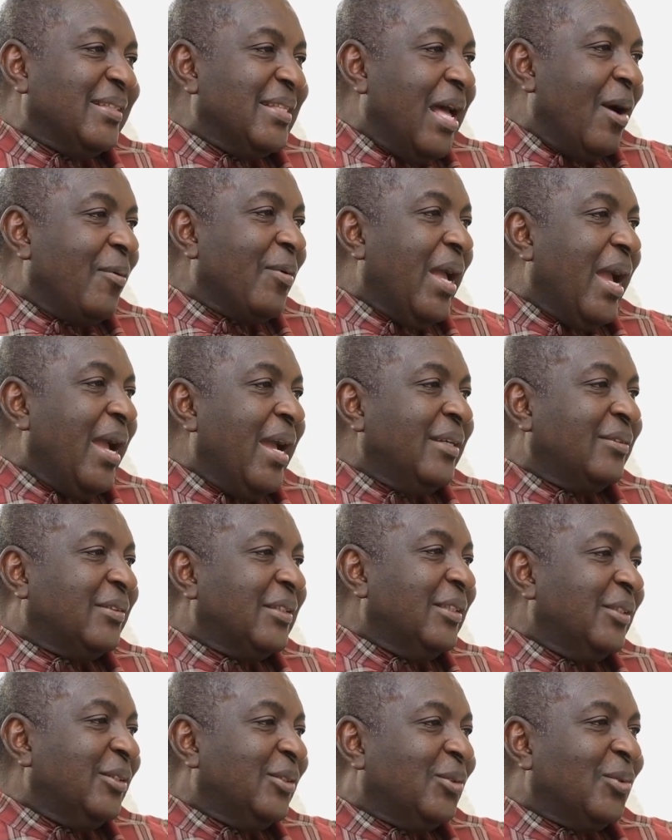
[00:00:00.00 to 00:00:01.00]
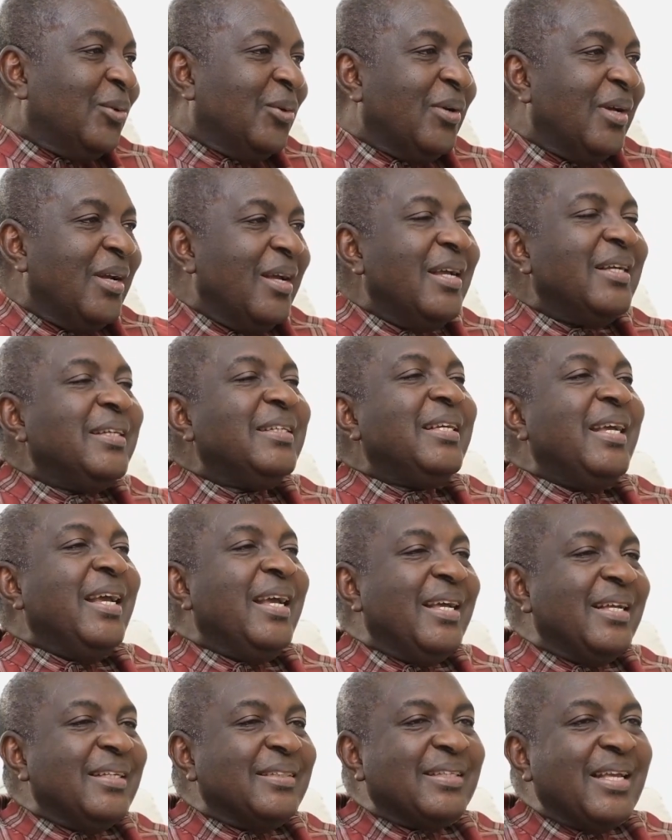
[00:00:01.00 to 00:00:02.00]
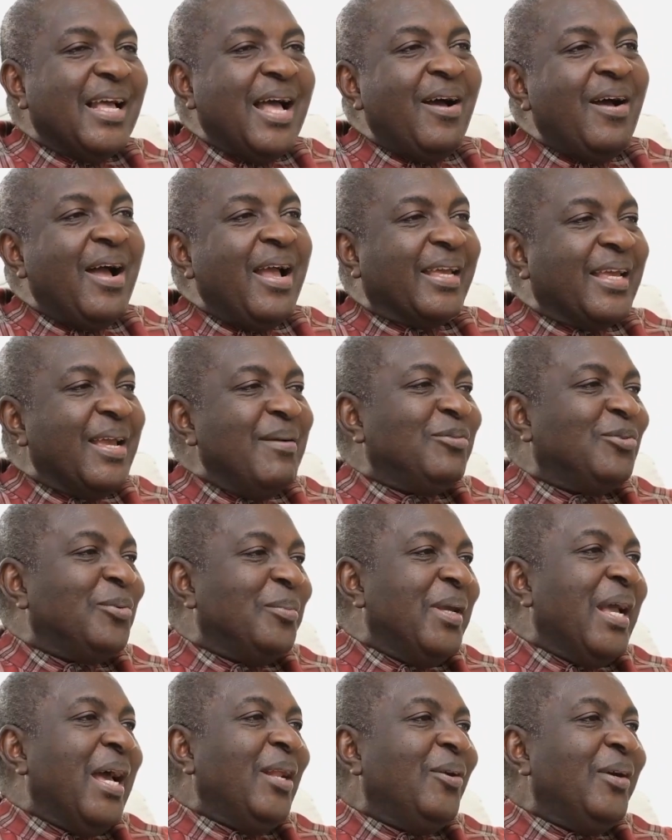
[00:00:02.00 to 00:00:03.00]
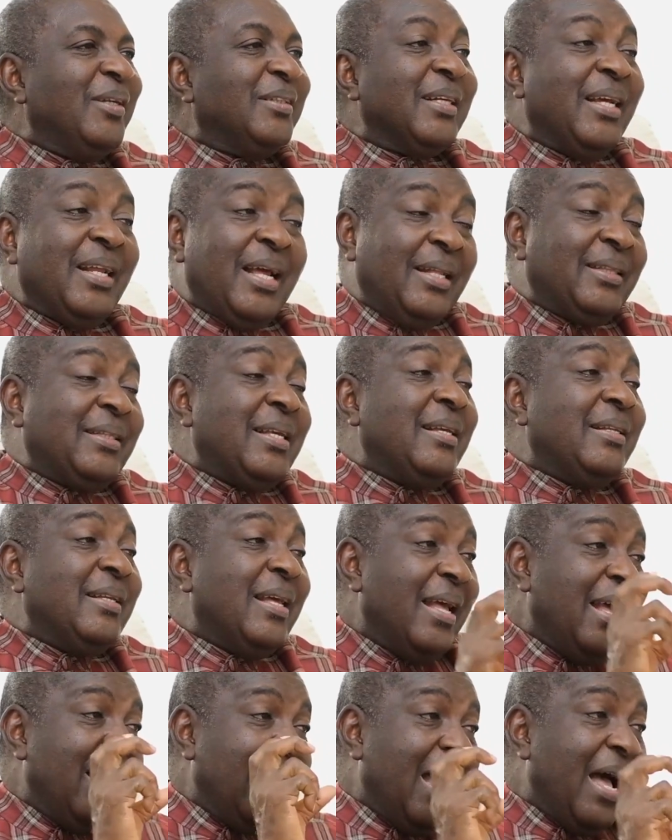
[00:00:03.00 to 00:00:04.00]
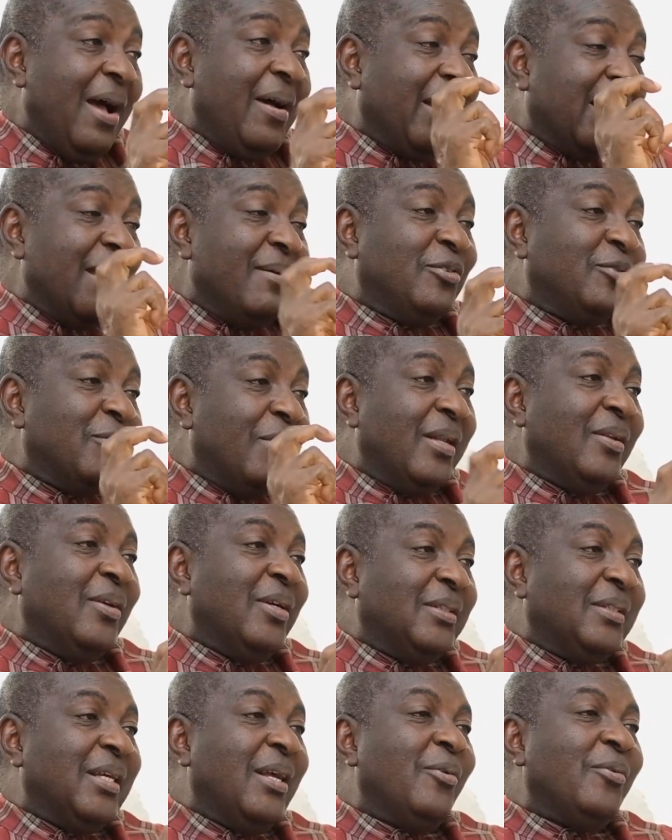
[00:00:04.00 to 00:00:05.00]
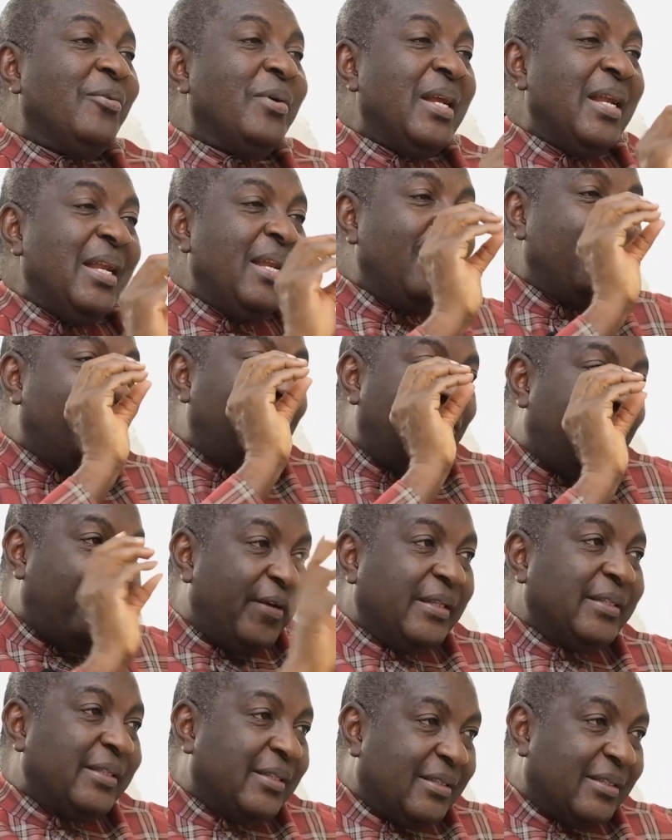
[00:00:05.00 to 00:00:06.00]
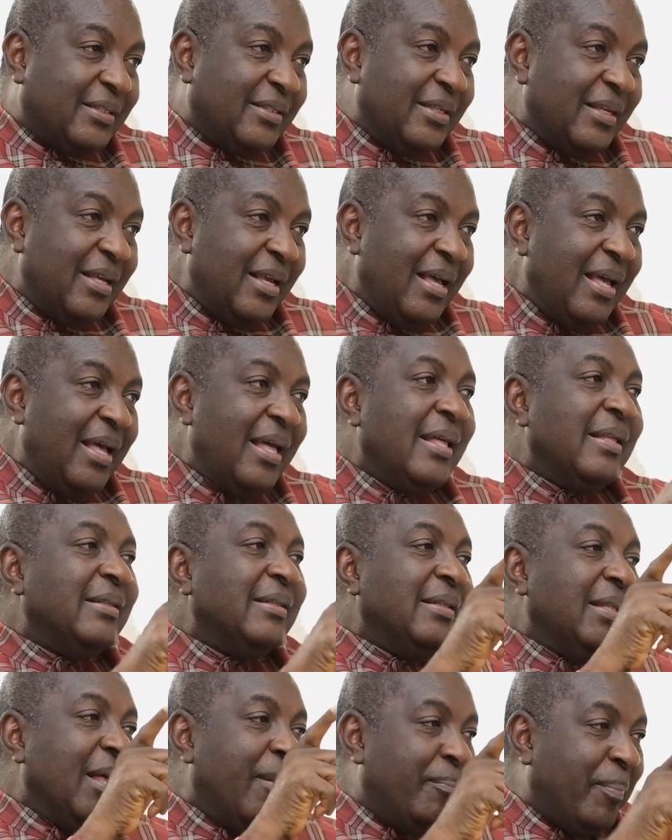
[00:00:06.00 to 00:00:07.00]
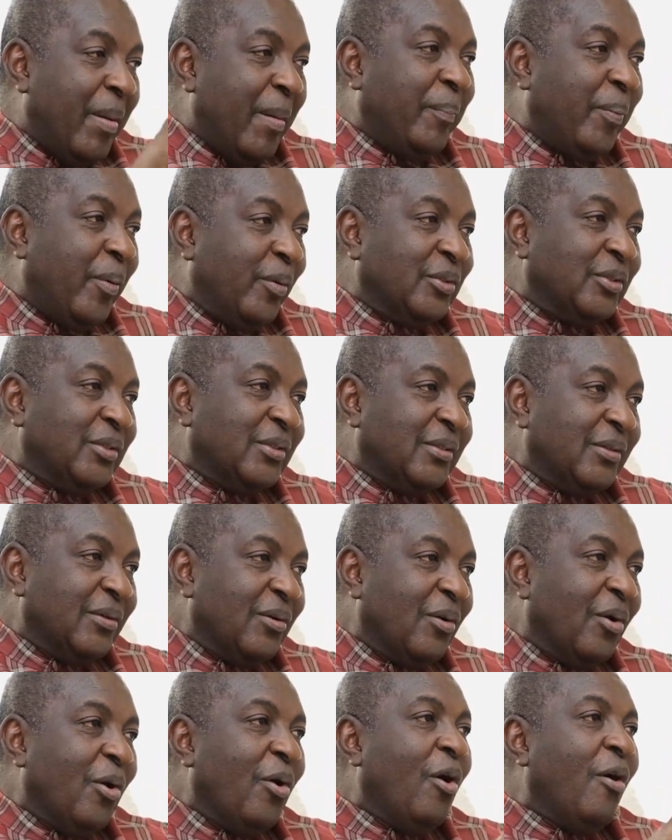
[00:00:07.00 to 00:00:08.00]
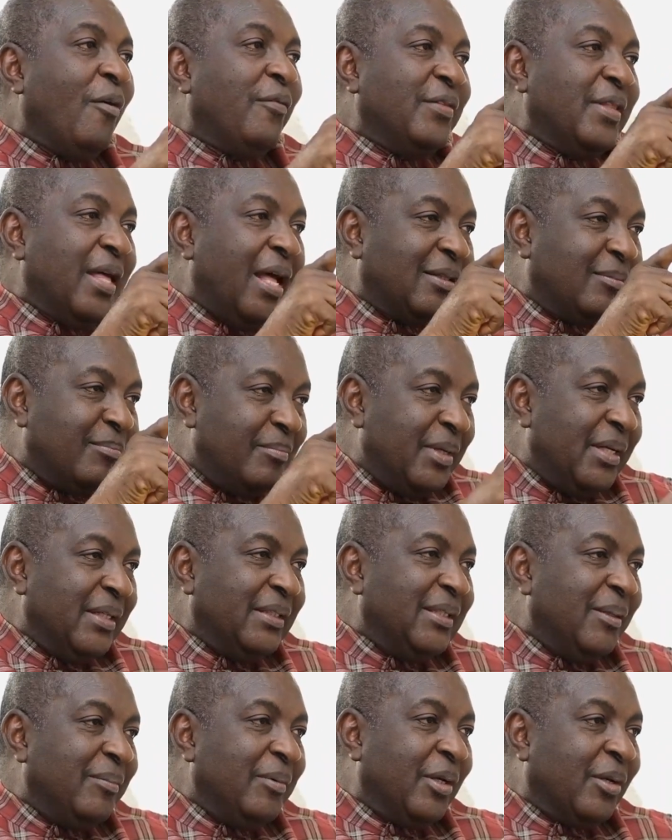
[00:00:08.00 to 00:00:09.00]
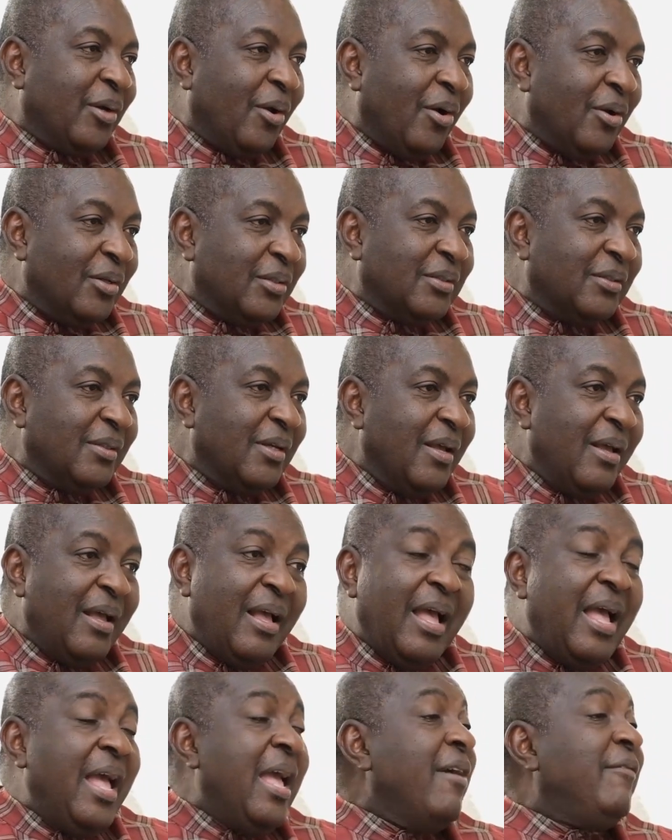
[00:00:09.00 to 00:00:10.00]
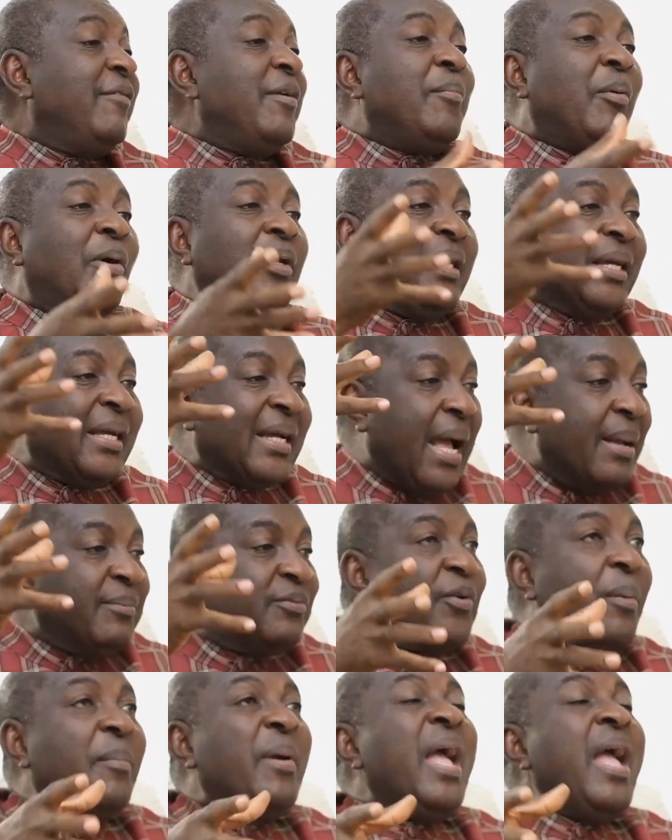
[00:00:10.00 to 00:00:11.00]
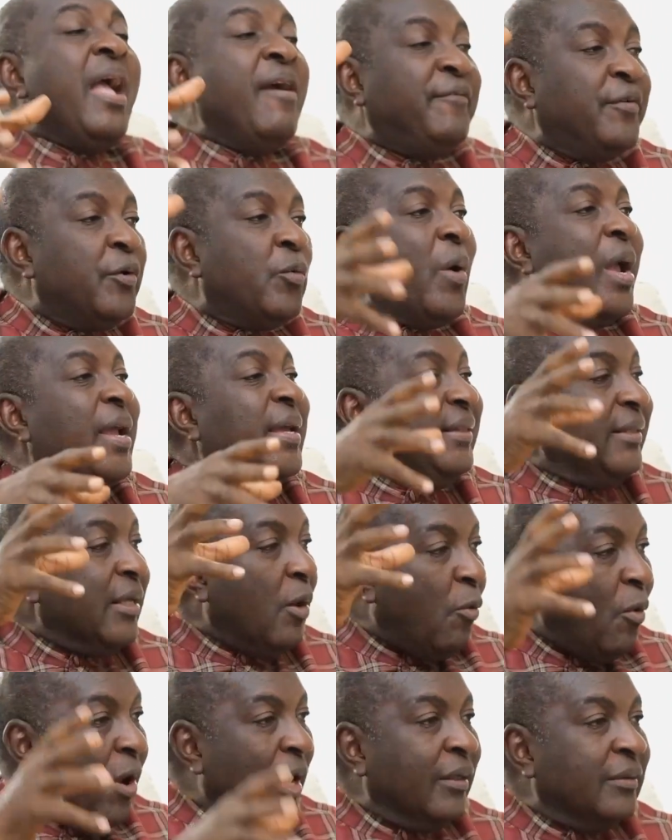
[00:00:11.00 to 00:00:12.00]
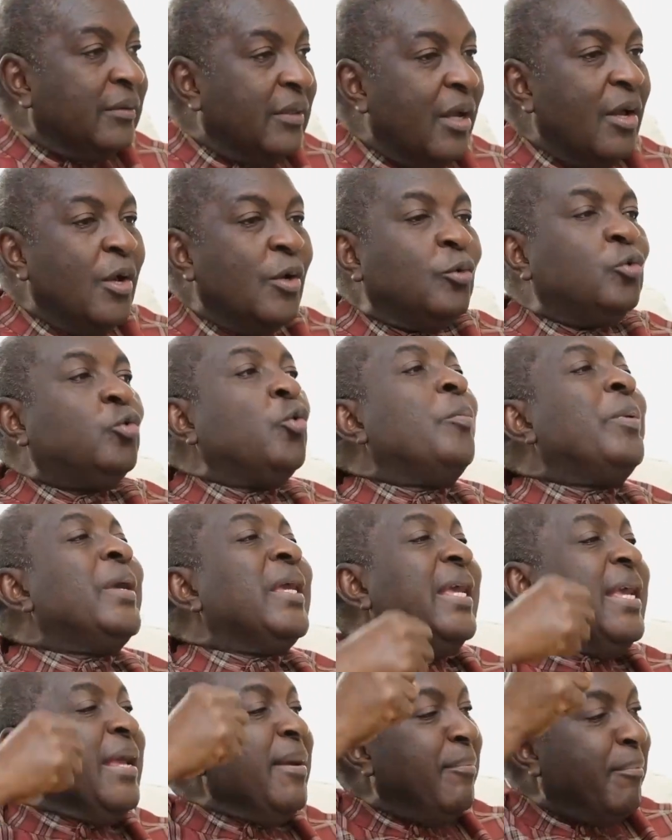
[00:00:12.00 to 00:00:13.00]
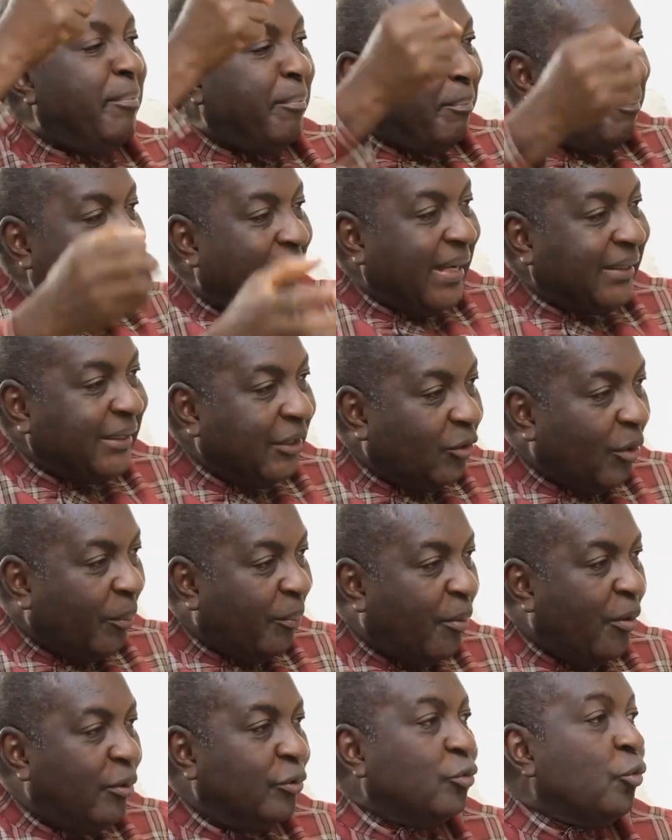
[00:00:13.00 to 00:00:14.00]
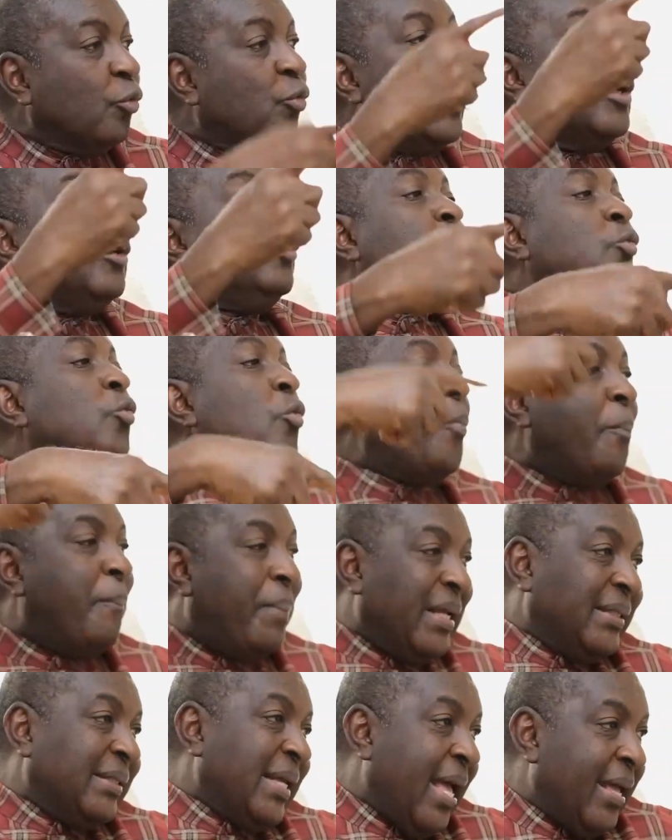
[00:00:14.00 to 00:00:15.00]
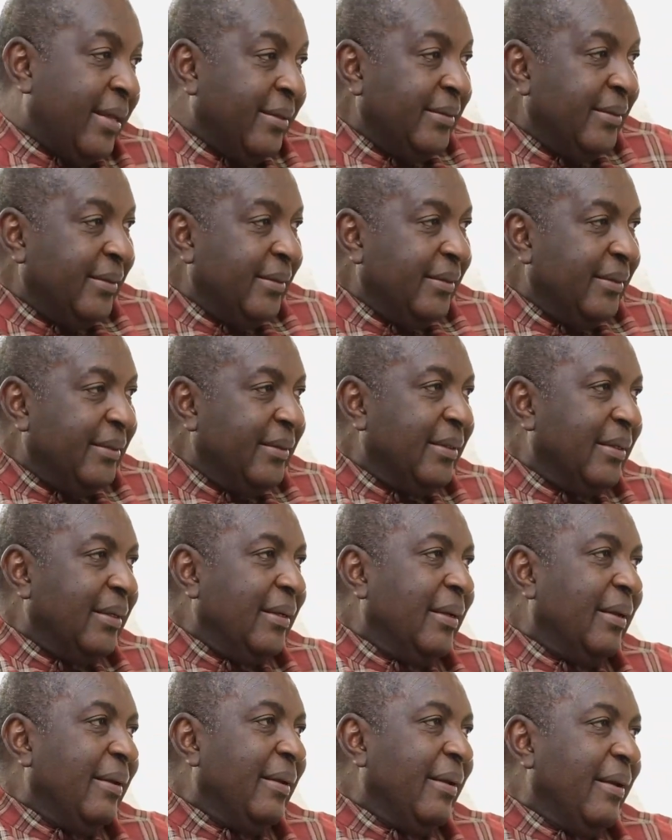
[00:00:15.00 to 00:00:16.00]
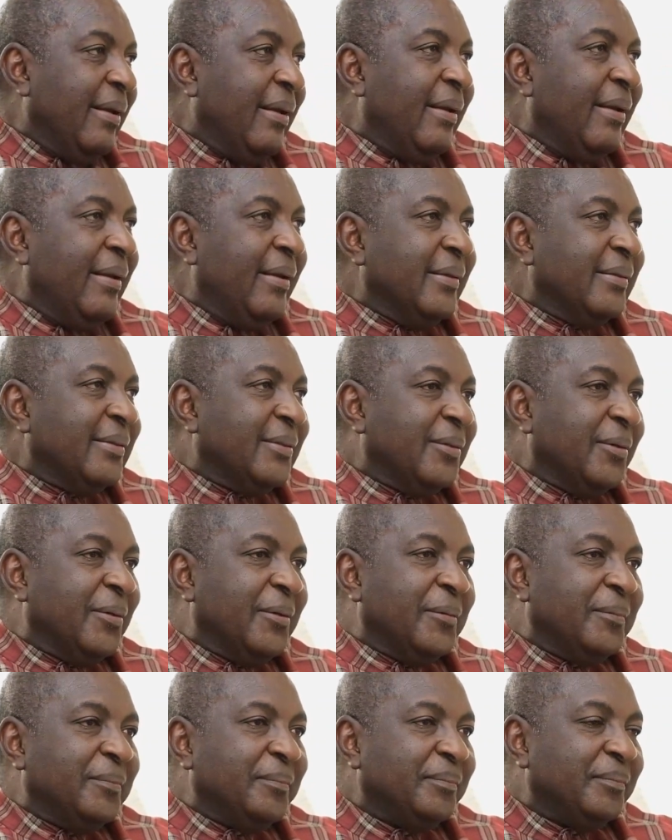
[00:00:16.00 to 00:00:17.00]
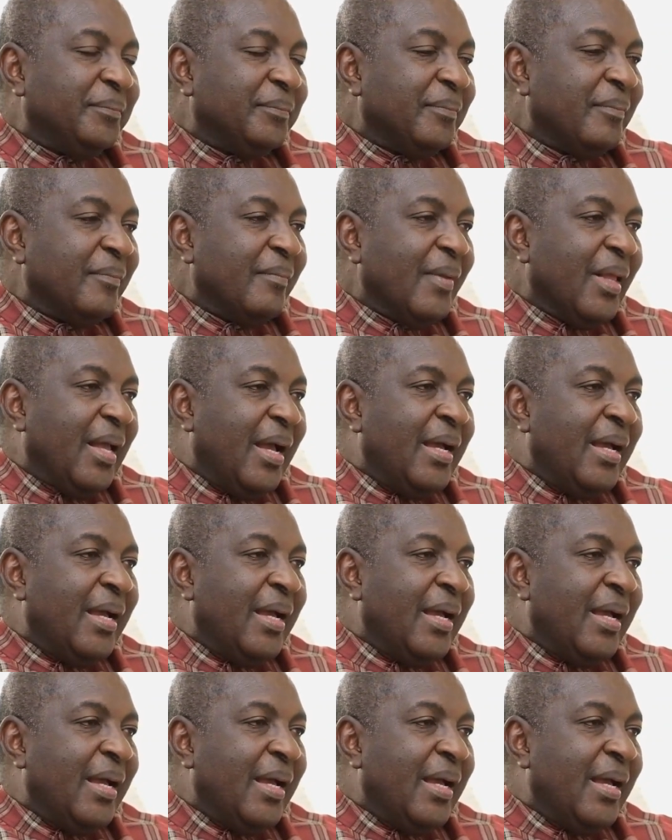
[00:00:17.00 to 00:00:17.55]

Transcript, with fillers: Yeah, over a long period. Yes, how I came to be anointed. I think how I came to Anointed really fits mm. the purpose of that meeting because everybody comes from everywhere in the world to be imparted upon to mm. go and mm. do better. so wow.